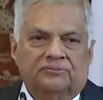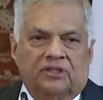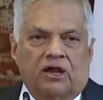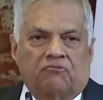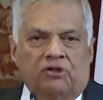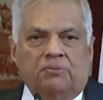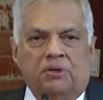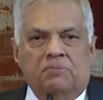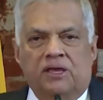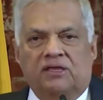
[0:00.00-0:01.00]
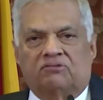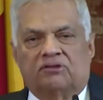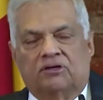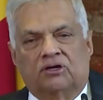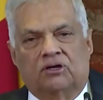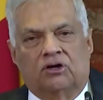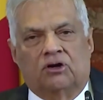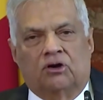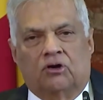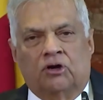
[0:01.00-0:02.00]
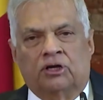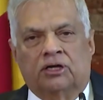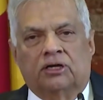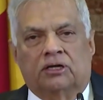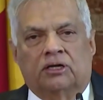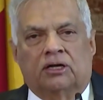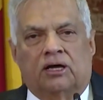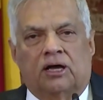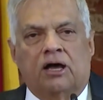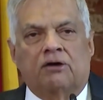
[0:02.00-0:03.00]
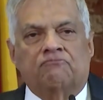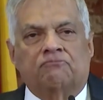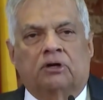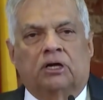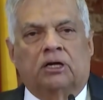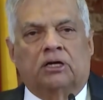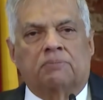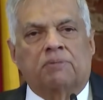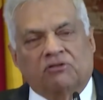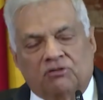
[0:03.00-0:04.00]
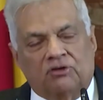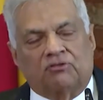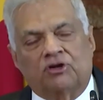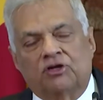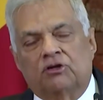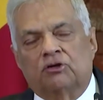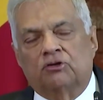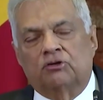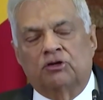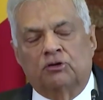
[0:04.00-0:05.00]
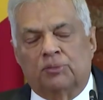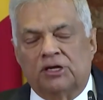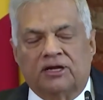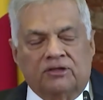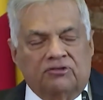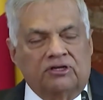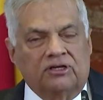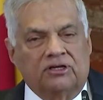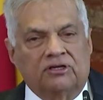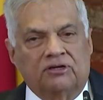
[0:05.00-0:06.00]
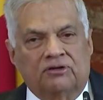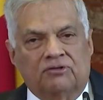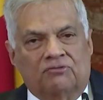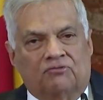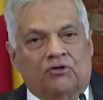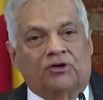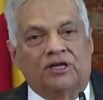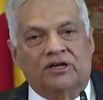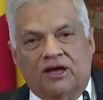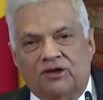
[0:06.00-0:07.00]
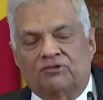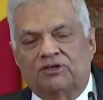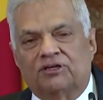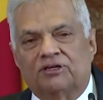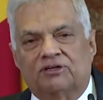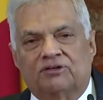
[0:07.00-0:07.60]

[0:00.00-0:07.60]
that will be based on our capacity for renewable energy, for green hydrogen,